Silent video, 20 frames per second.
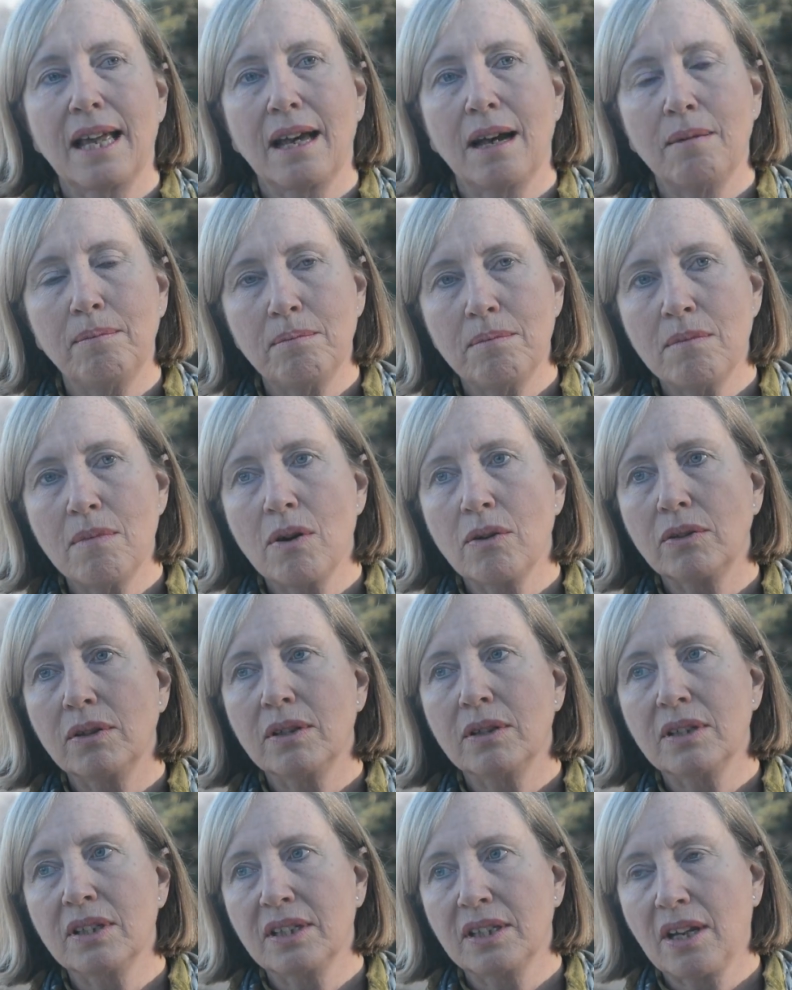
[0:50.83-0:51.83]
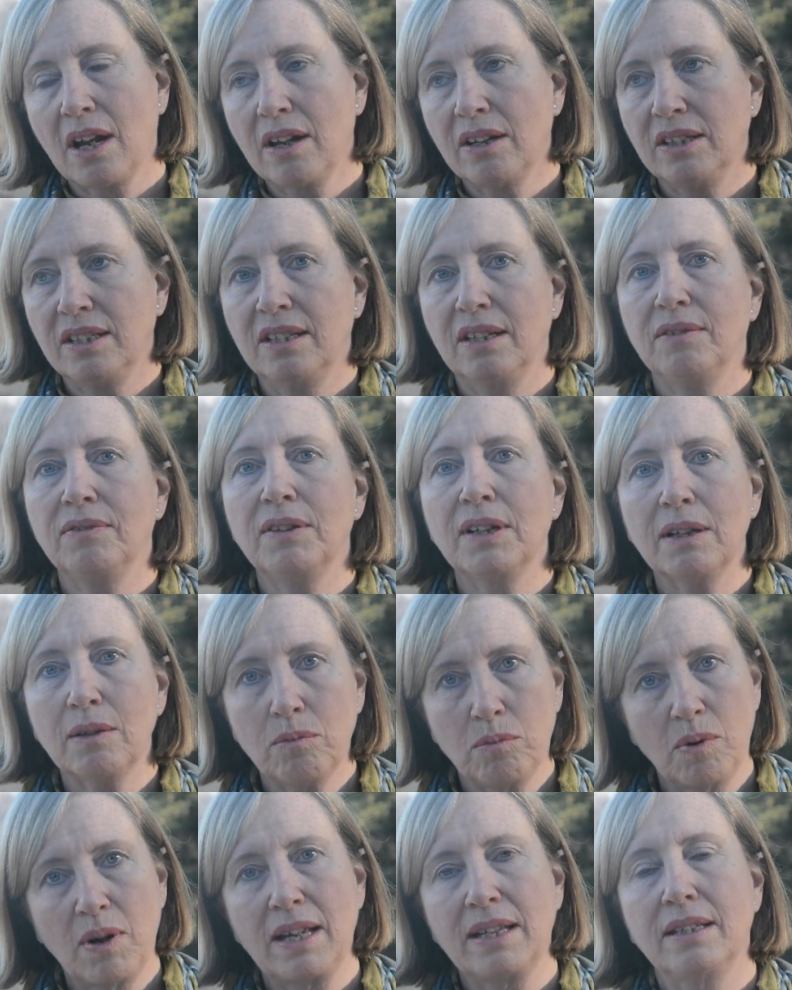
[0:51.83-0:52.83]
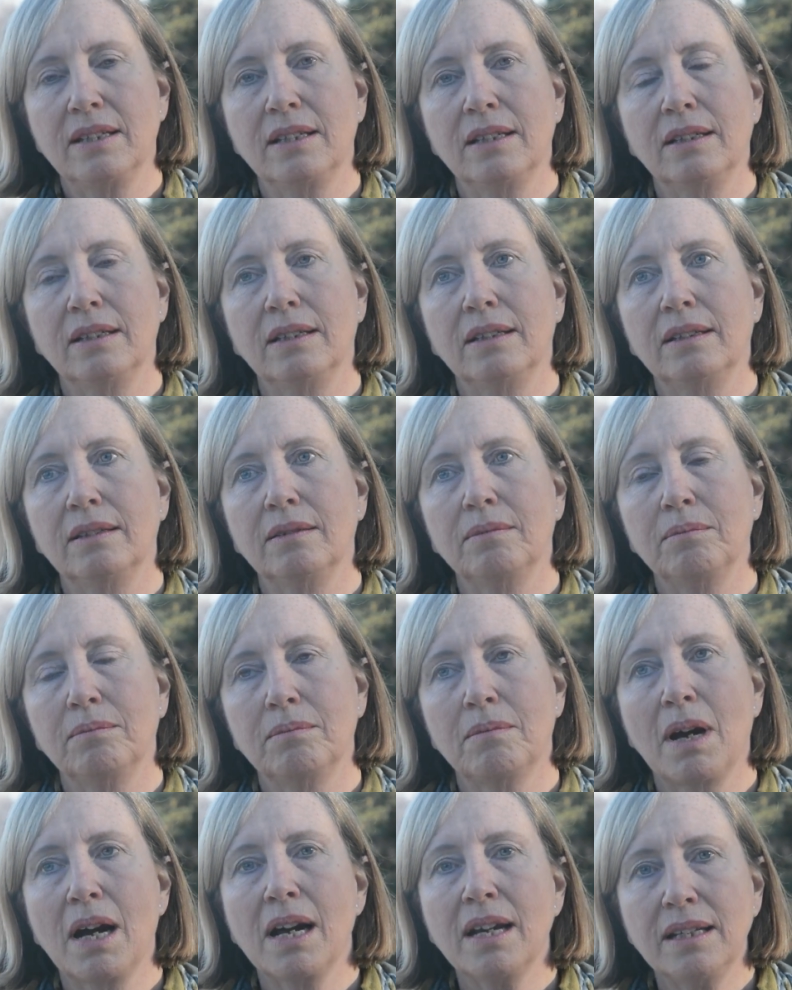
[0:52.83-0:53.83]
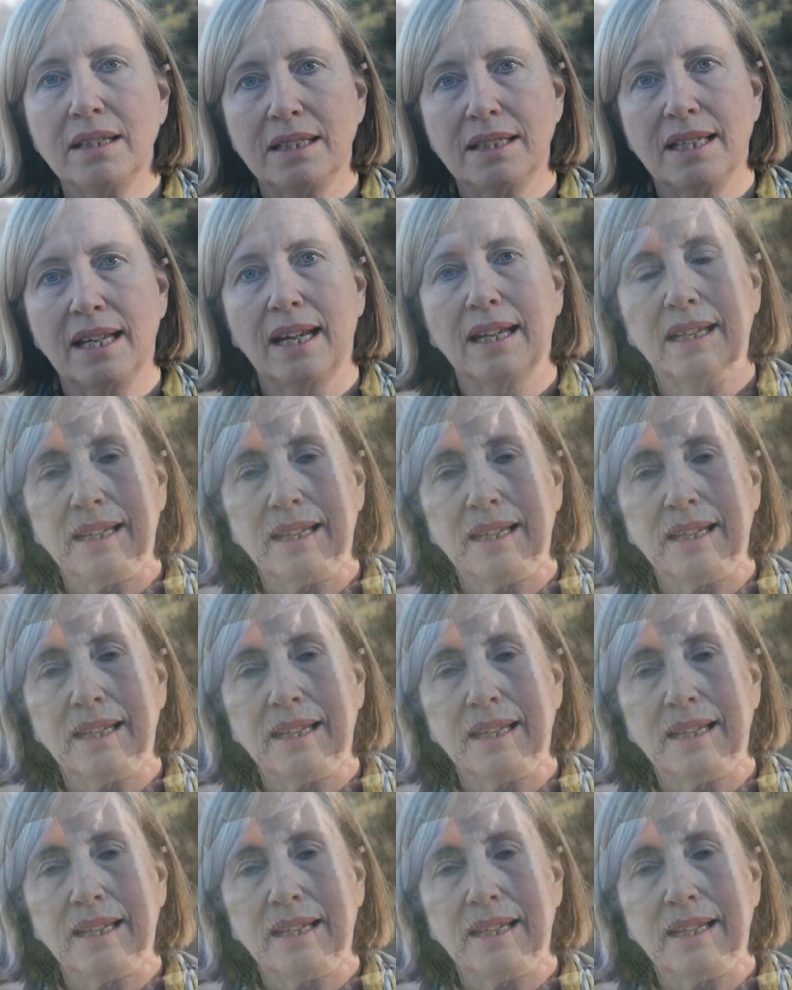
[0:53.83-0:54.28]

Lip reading: that a modern scientific Western mindset